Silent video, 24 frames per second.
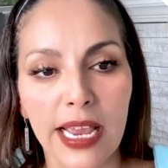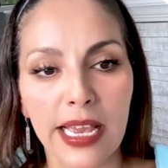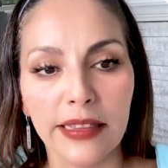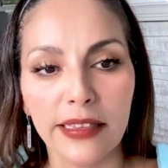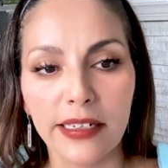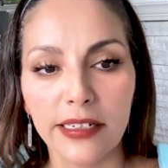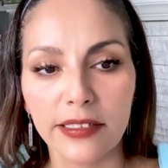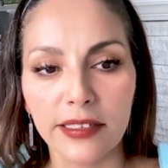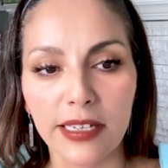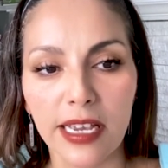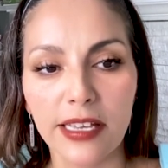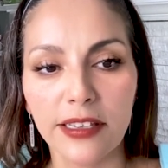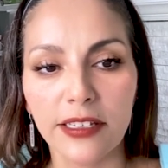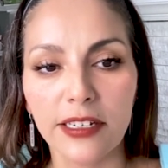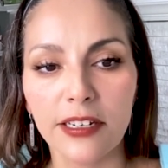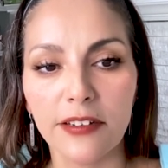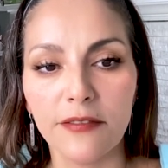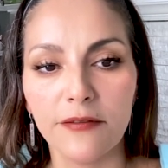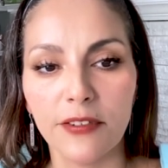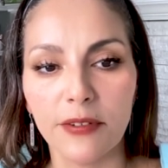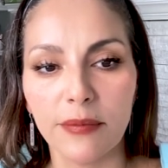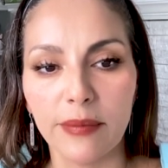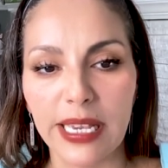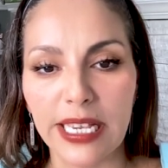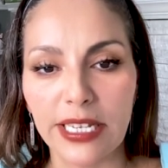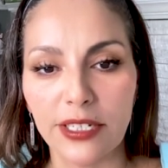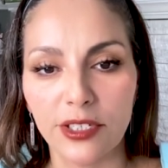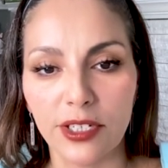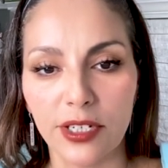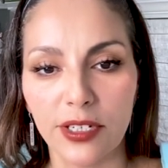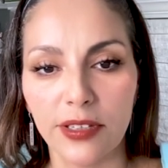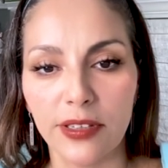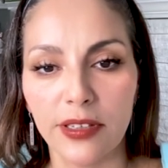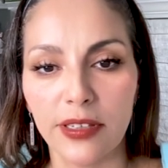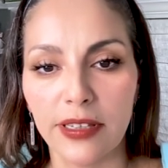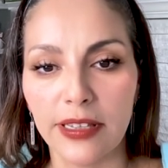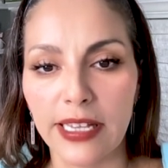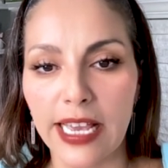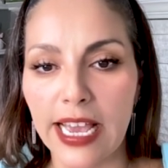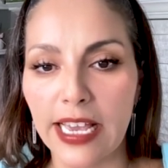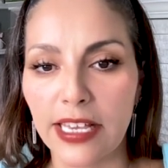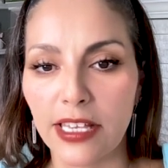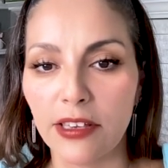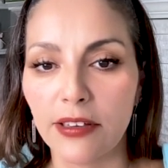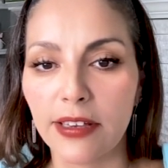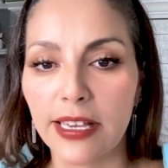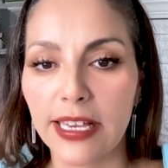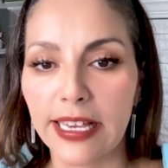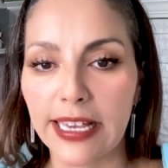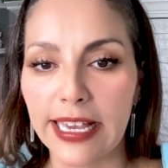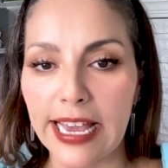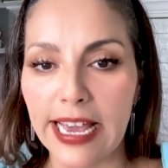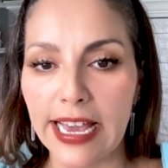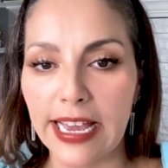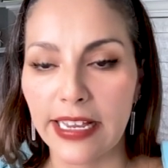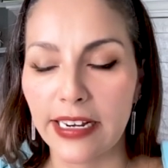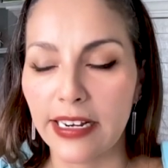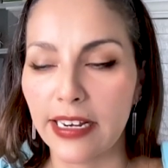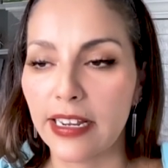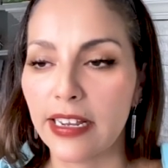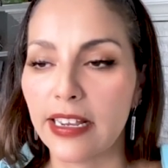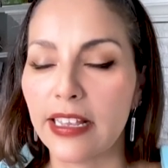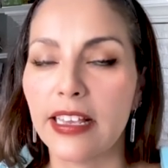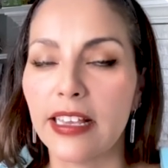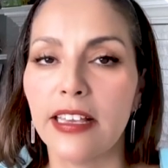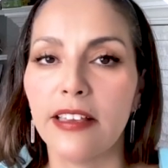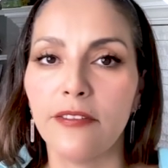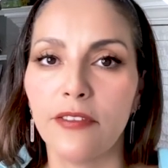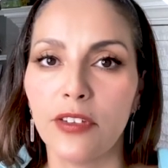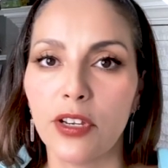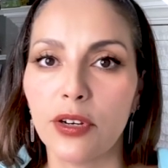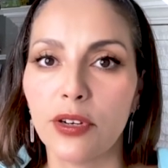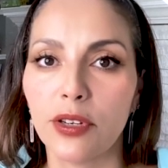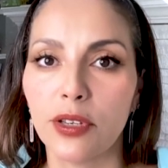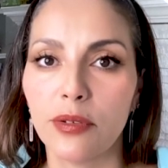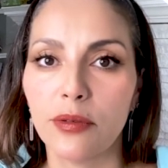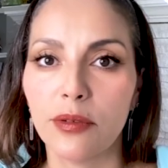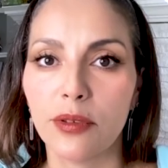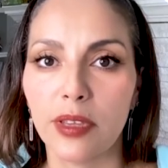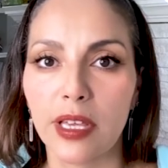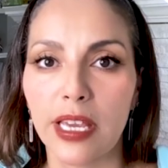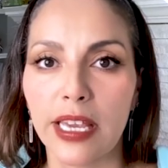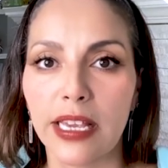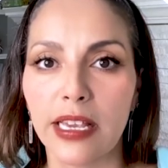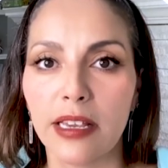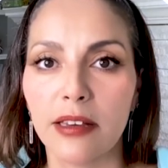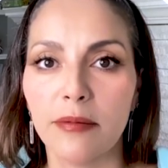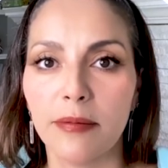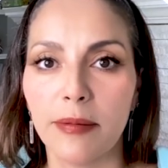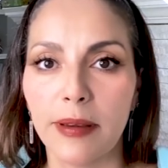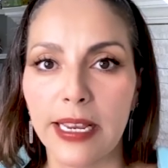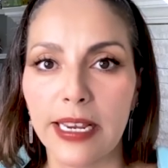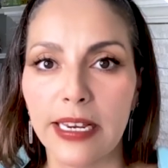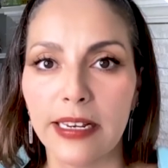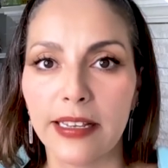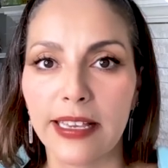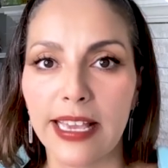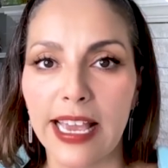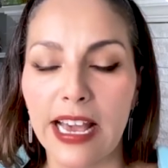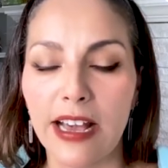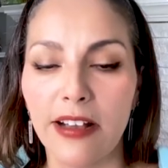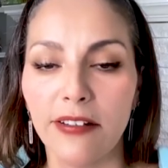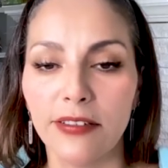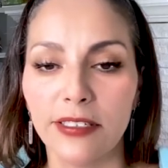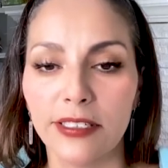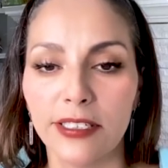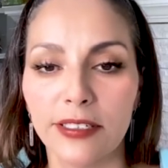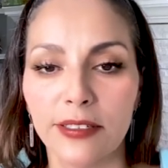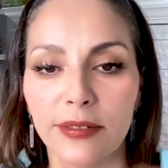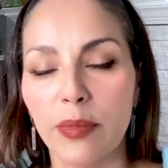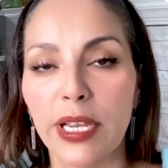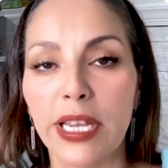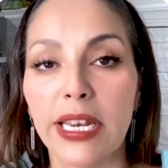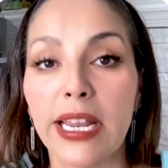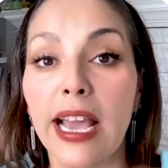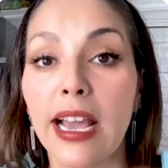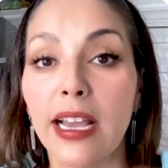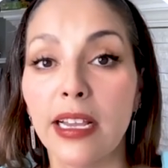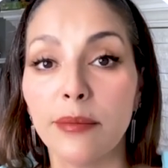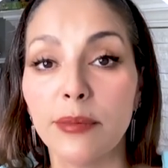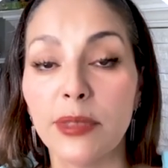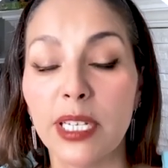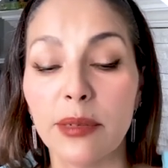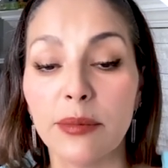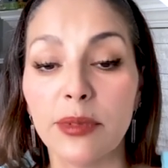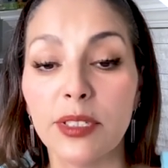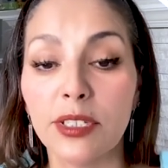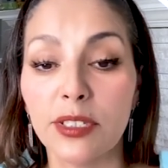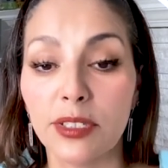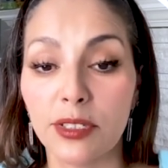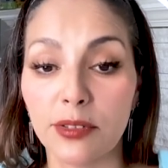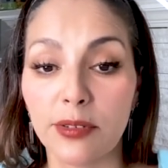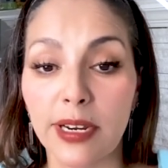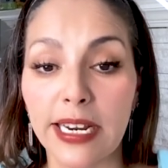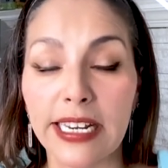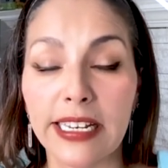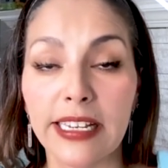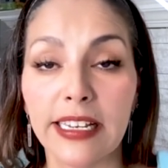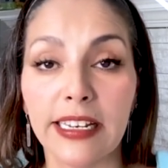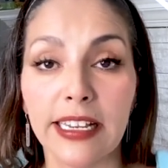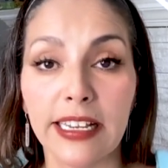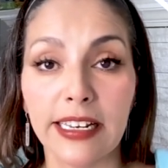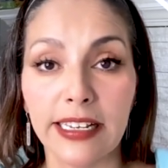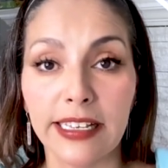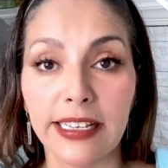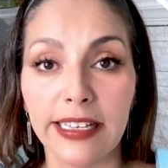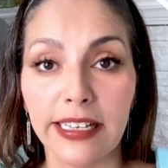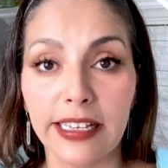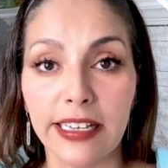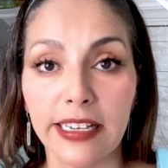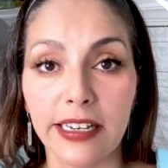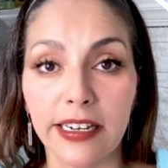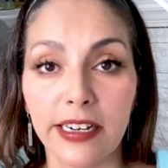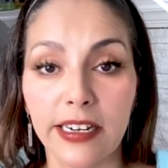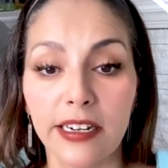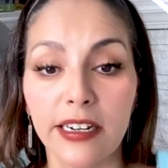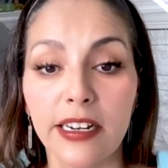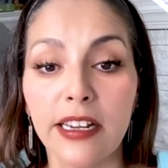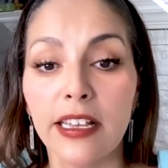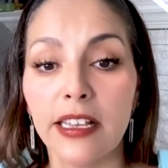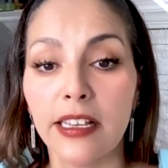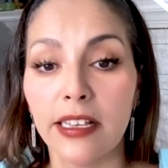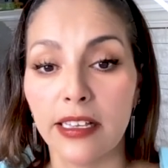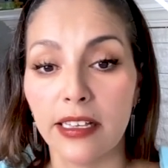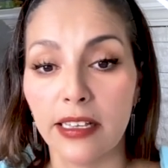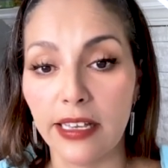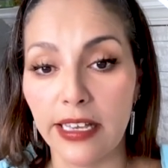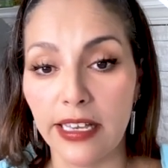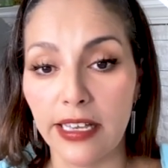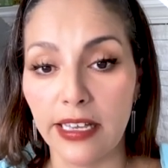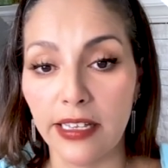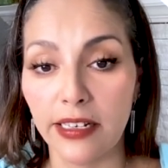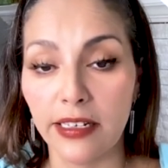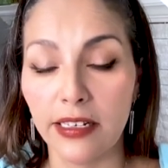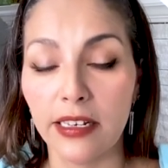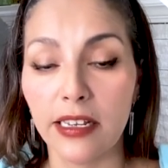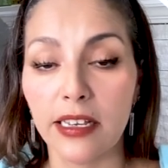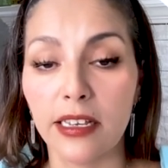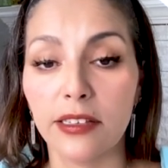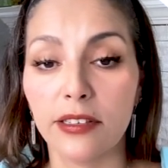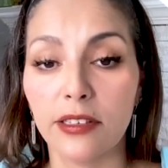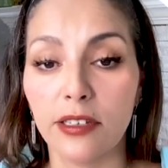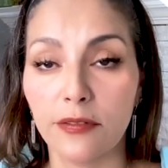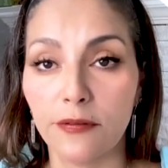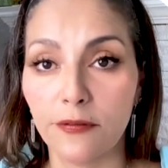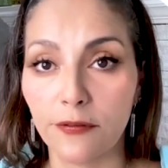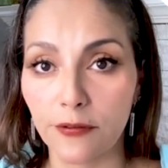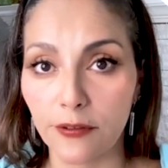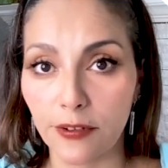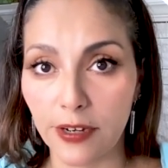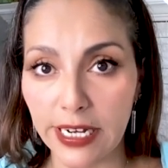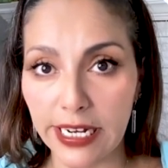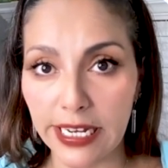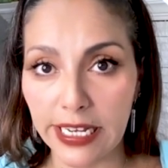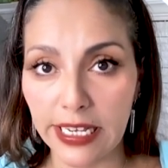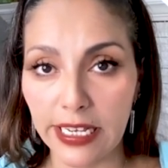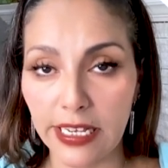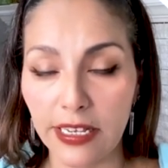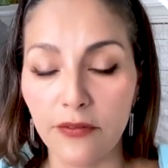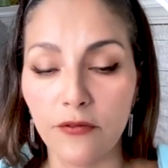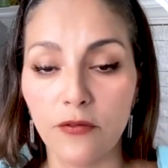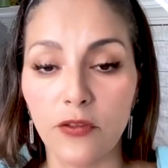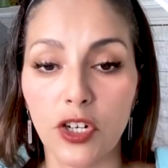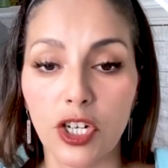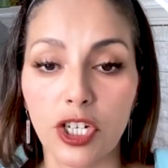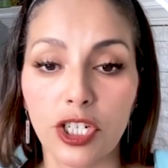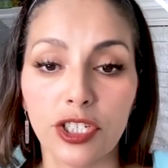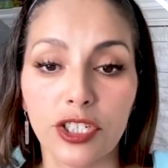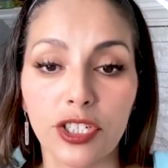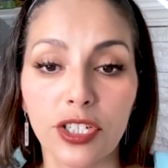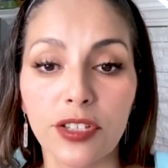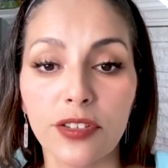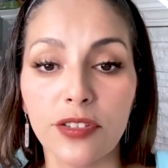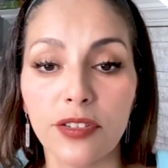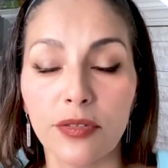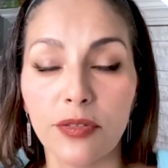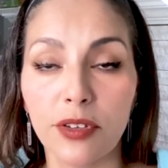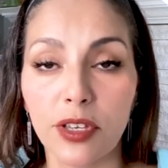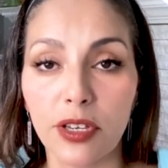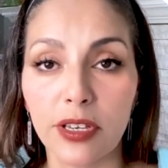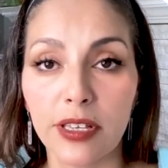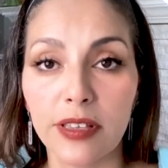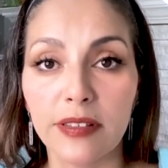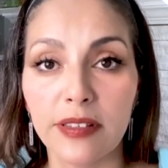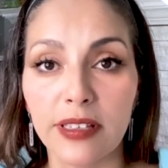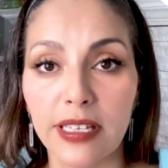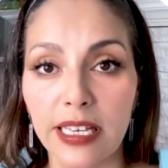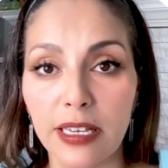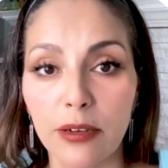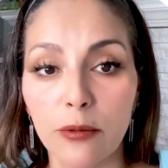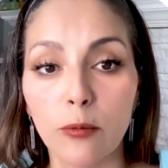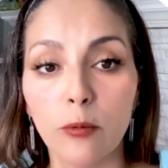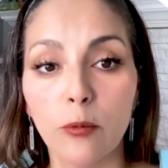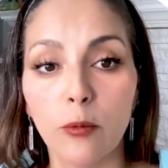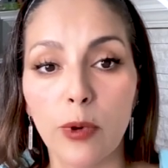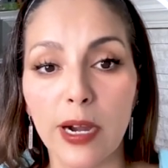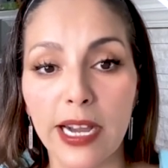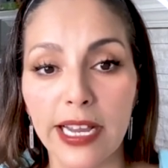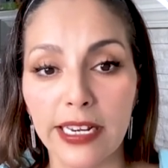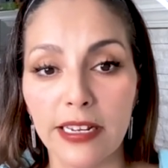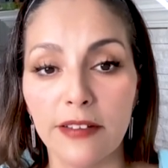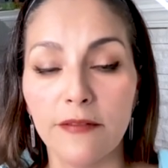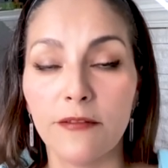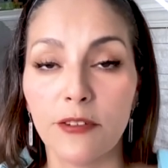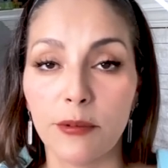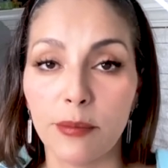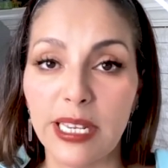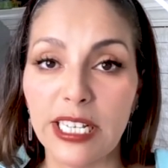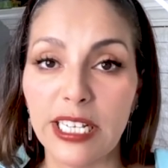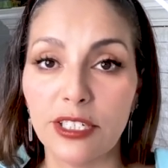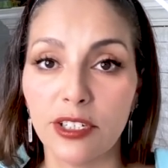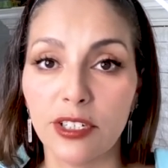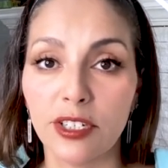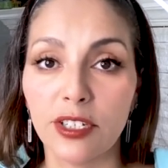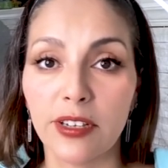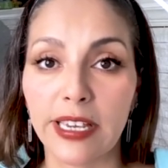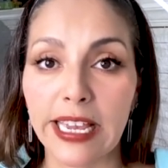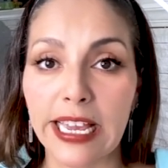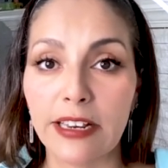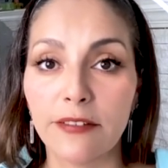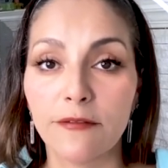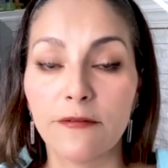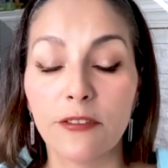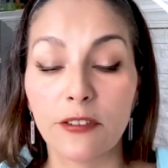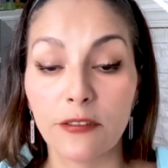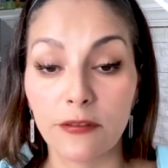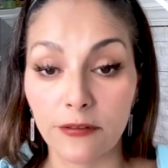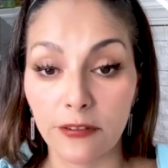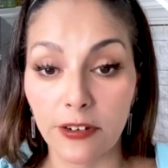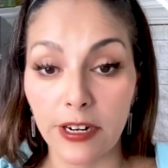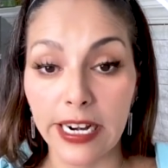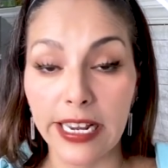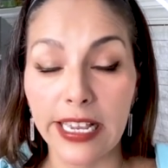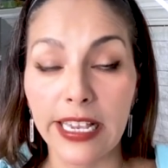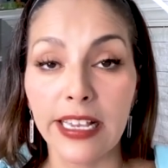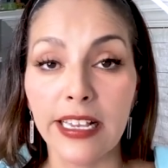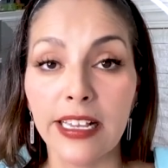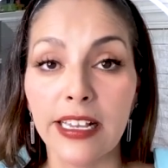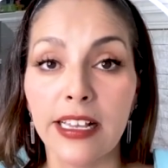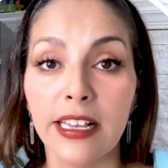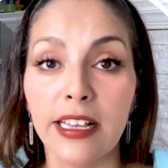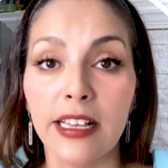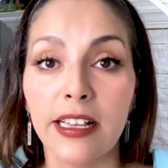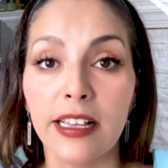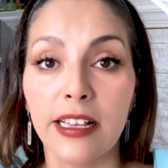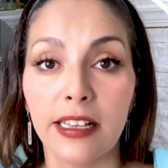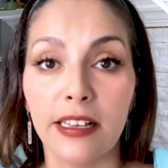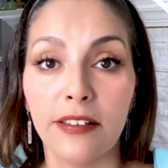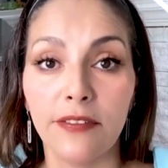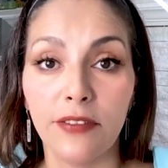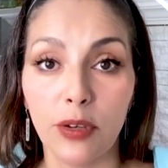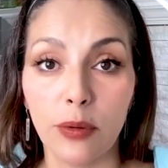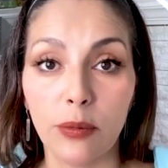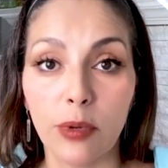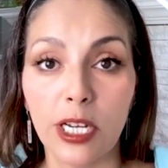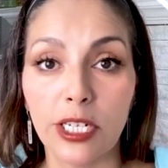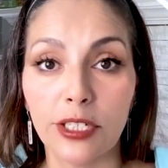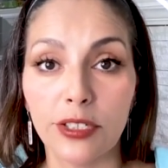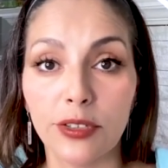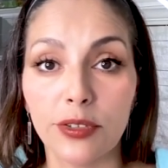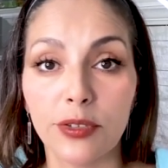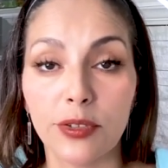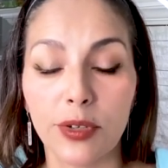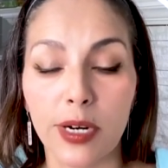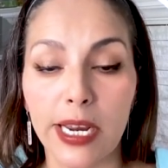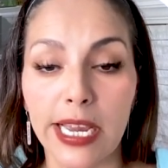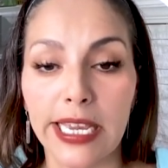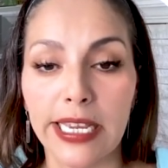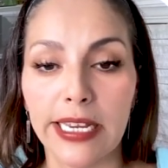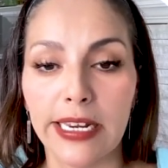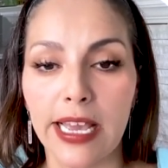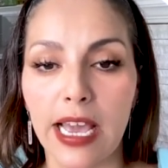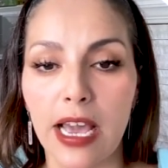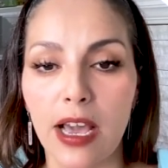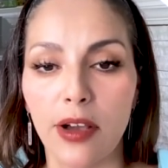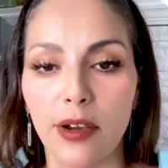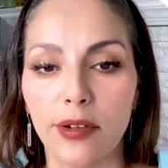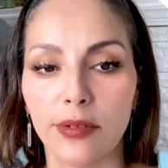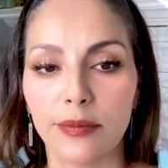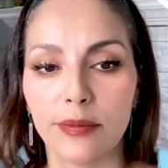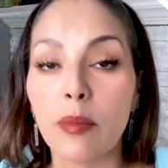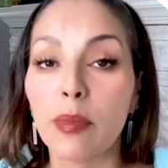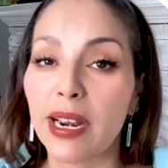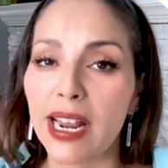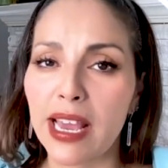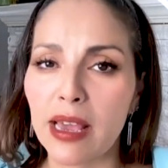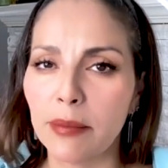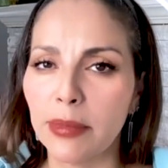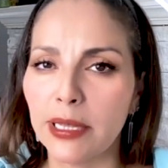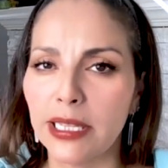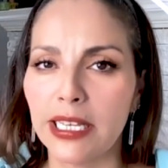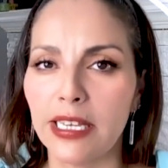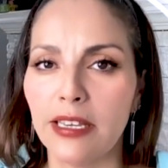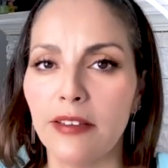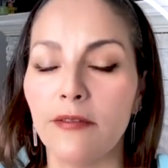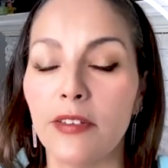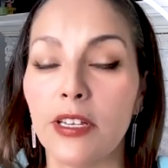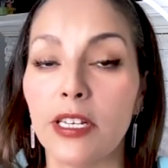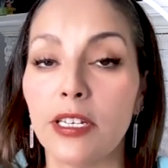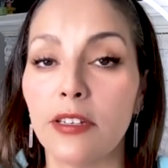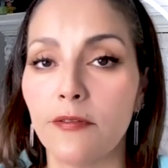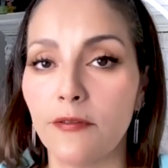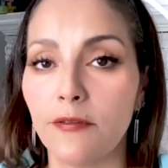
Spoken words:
And there's other information that you can get if you're using a paid account, but I'm demonstrating it here in the free version so you can see what information you get for free if you want to try it out. But I believe in the